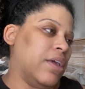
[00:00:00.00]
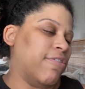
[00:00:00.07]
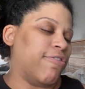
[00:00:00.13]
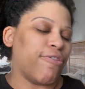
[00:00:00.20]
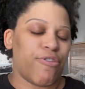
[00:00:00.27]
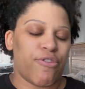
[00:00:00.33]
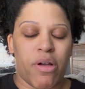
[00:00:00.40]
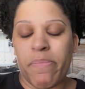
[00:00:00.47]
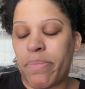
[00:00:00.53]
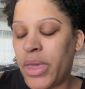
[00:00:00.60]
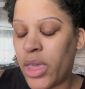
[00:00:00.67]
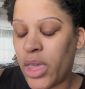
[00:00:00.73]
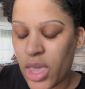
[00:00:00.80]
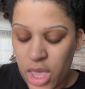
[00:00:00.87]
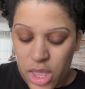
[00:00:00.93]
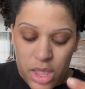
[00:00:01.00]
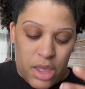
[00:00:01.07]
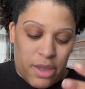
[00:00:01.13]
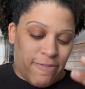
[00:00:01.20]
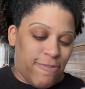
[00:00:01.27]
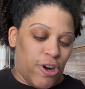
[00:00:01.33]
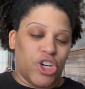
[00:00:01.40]
frumpy
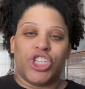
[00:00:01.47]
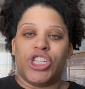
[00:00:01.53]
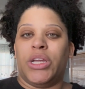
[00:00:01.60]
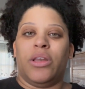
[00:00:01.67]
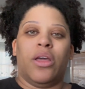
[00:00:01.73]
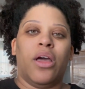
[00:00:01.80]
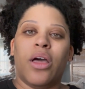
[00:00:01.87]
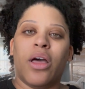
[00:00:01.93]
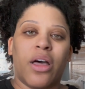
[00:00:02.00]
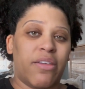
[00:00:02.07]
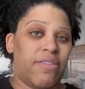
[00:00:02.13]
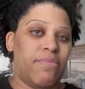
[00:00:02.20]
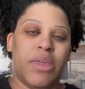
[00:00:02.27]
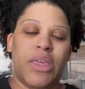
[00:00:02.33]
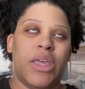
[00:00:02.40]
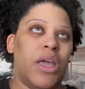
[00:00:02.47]
version of me.